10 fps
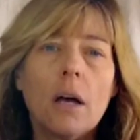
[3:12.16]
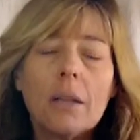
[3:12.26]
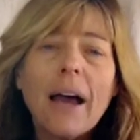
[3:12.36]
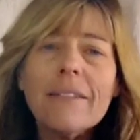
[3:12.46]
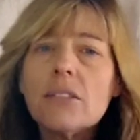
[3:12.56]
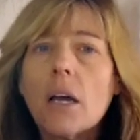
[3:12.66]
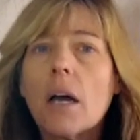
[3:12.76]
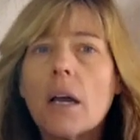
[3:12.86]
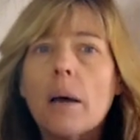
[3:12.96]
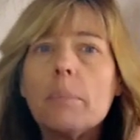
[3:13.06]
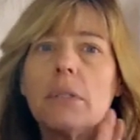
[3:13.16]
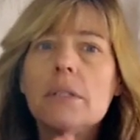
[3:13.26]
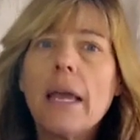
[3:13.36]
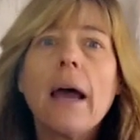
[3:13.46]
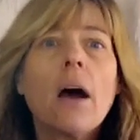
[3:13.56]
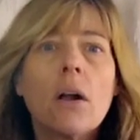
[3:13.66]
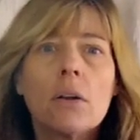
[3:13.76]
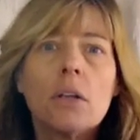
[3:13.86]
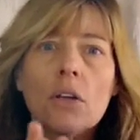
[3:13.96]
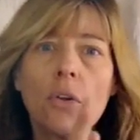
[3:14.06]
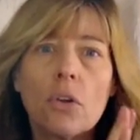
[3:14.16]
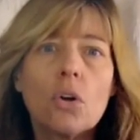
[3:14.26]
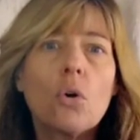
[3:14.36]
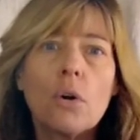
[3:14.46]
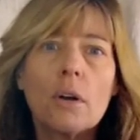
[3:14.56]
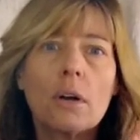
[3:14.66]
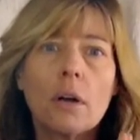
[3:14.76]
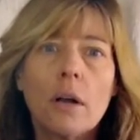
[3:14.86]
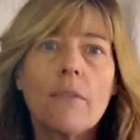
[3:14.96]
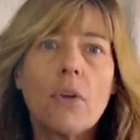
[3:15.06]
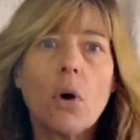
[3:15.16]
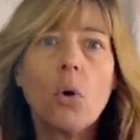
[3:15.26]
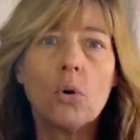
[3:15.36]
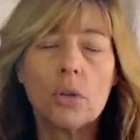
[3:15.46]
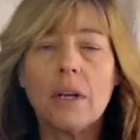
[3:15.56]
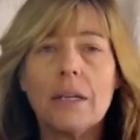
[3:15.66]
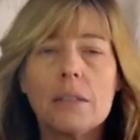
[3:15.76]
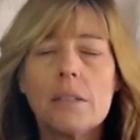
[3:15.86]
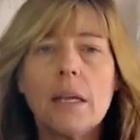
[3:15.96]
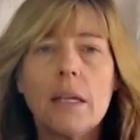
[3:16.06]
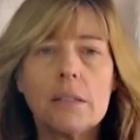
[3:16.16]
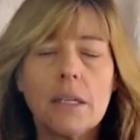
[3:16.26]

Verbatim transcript: livestock up and down, you know, the quarter of the whole United States.